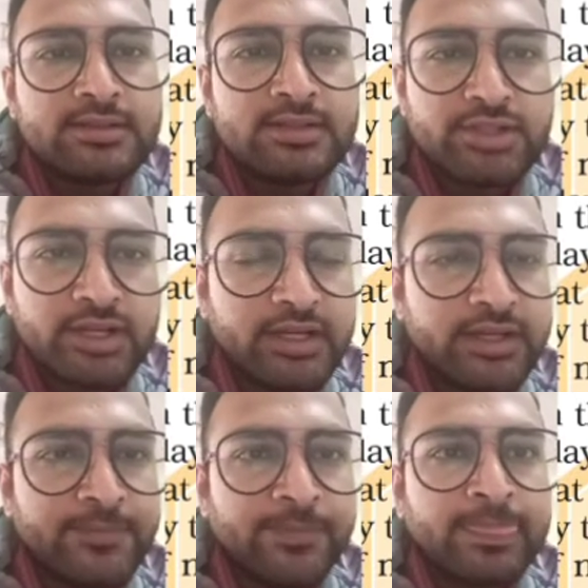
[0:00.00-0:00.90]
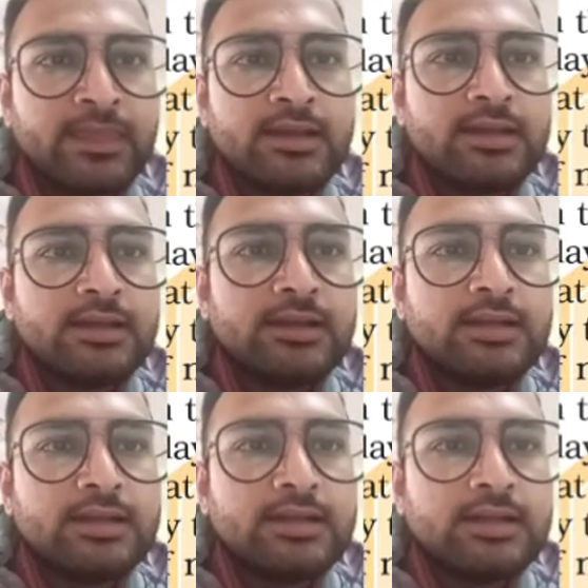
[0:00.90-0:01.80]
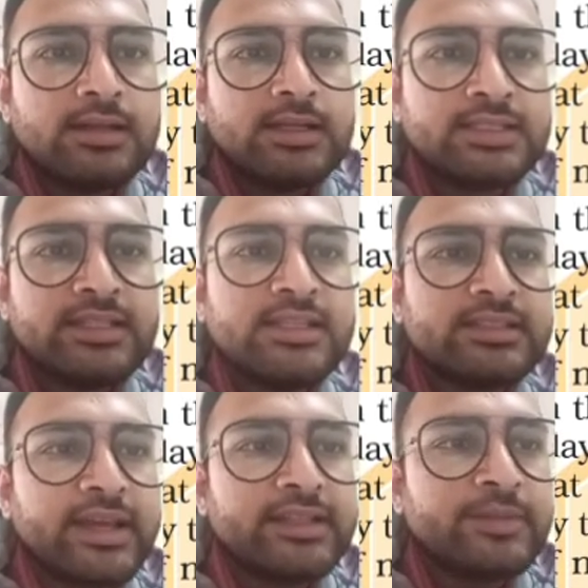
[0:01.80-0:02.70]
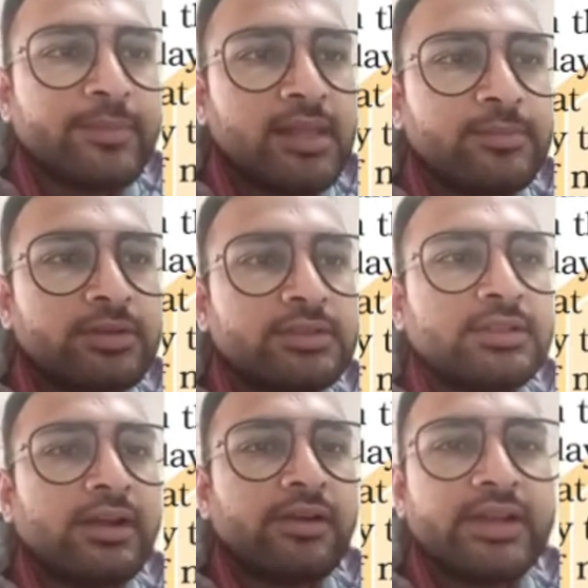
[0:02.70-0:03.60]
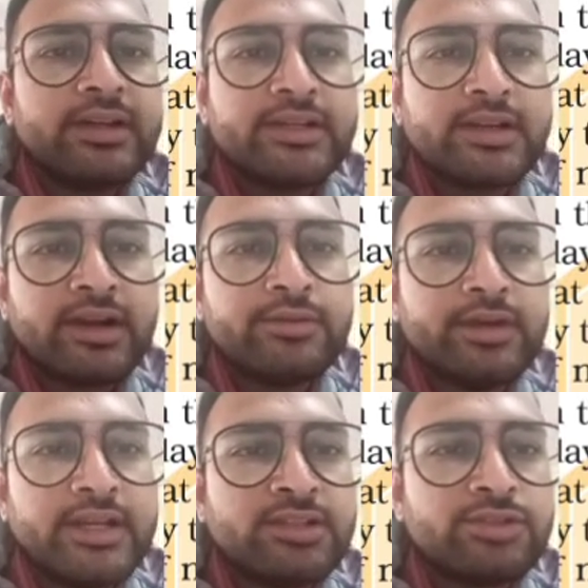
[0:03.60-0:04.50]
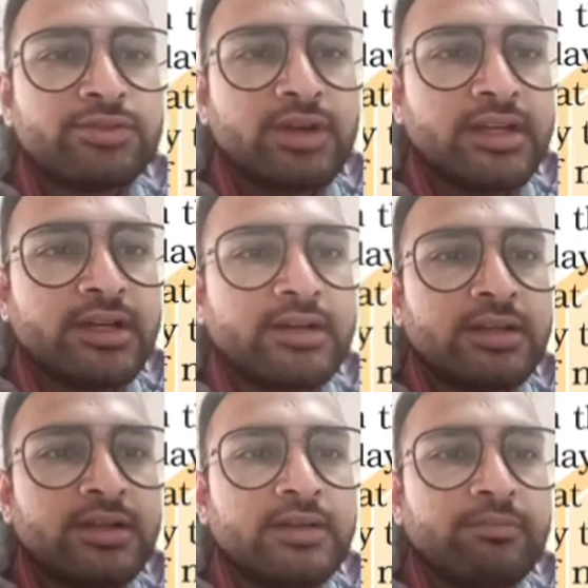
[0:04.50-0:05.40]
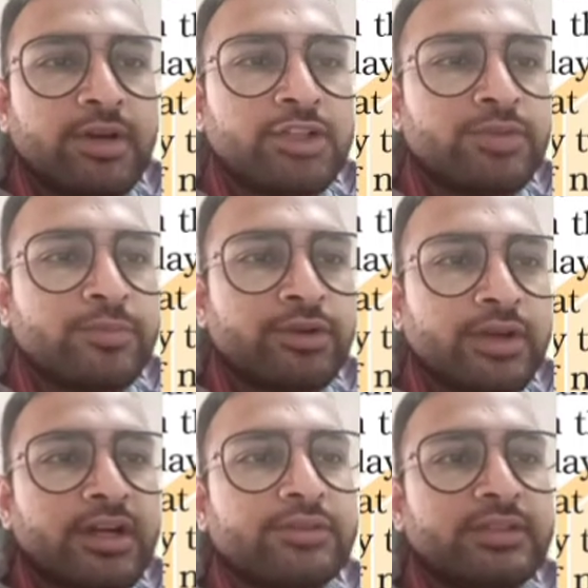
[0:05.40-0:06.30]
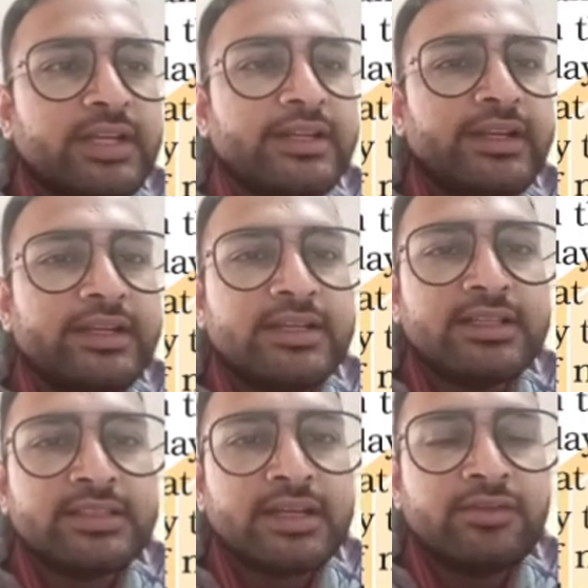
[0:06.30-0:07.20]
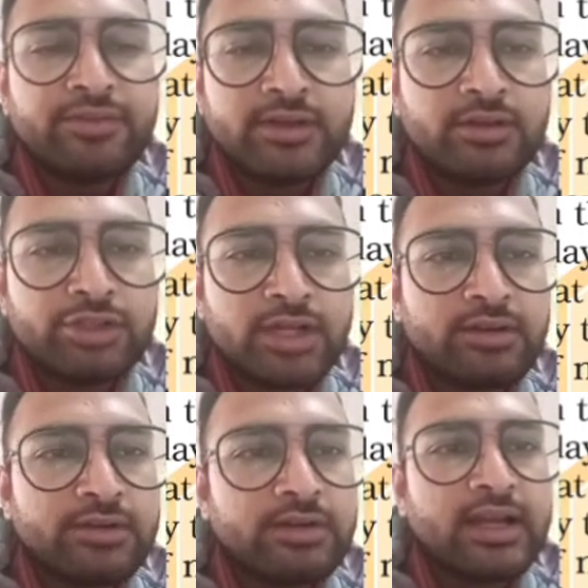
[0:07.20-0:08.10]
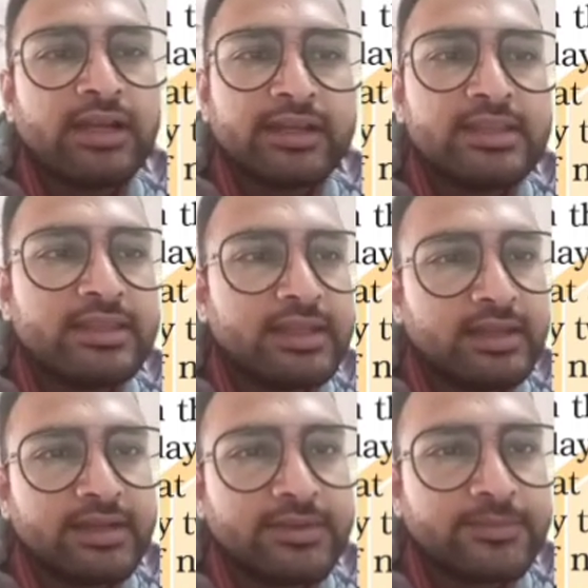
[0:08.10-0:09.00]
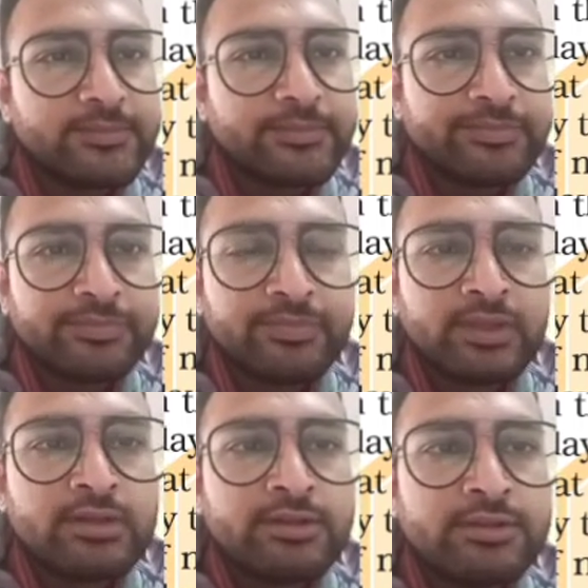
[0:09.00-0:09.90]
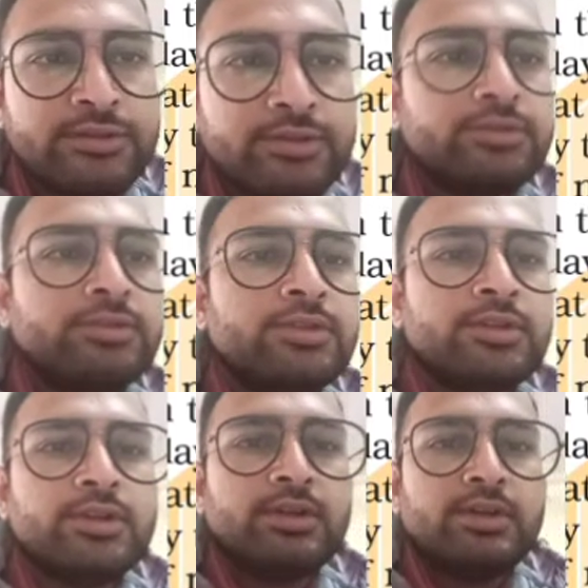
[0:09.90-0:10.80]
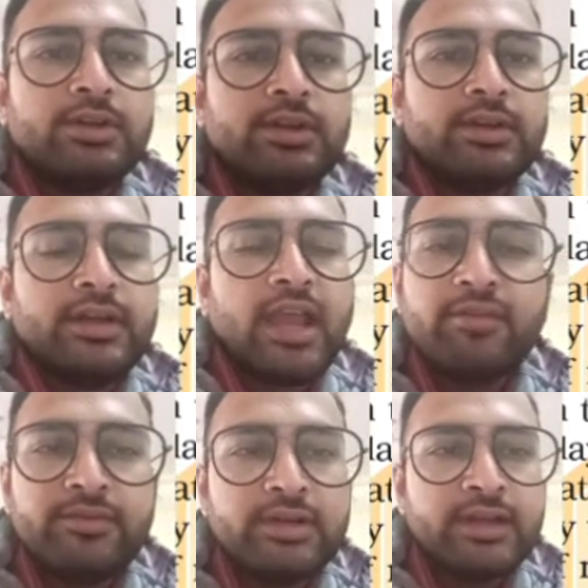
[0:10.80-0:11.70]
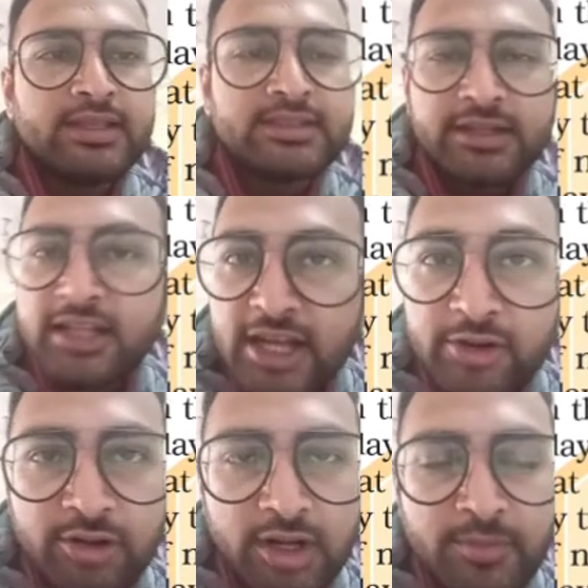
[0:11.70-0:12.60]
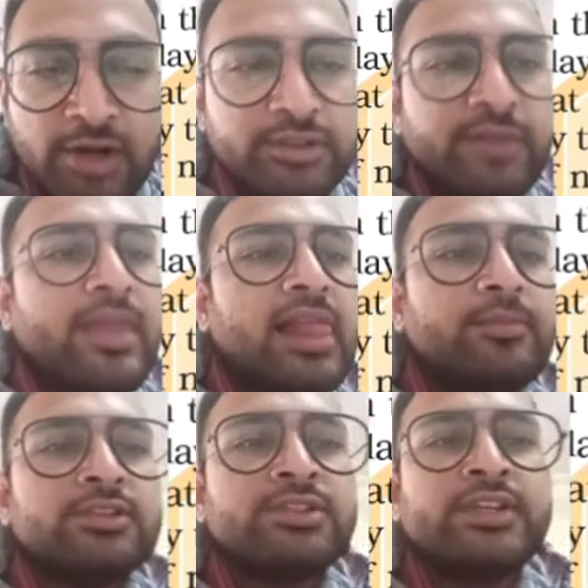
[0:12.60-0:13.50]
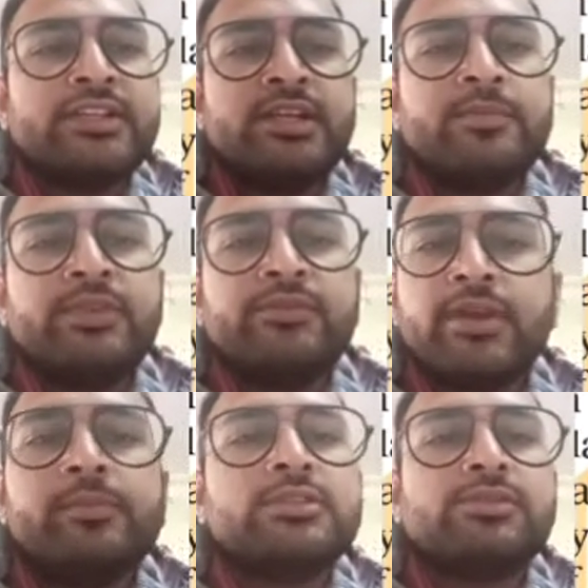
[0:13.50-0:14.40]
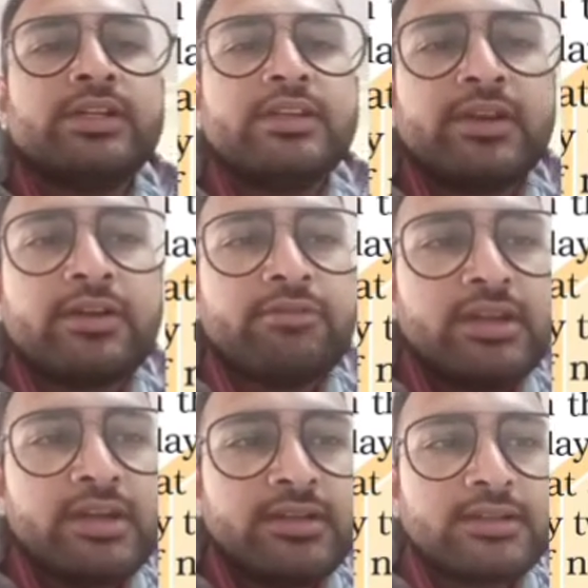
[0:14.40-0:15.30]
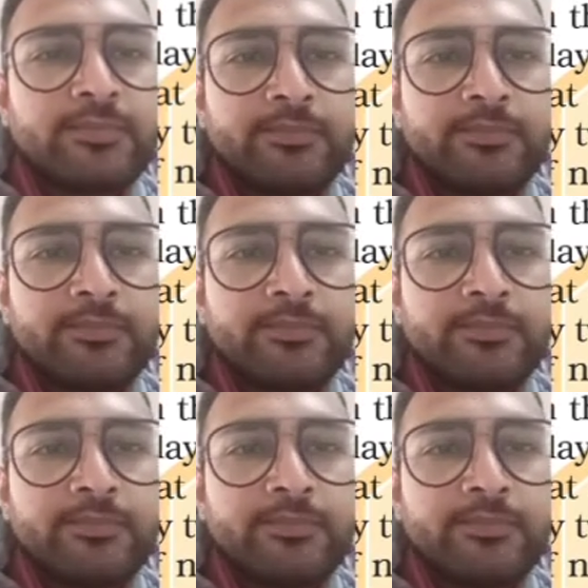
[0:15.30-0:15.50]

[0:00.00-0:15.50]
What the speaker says: Chennai. A 6 at the Melbourne cricket ground needs to clear much more ground than it does at Firoz Shah Kotla in Delhi. So, everyone has heard about the Melbourne Stadium, the famous one in cricket,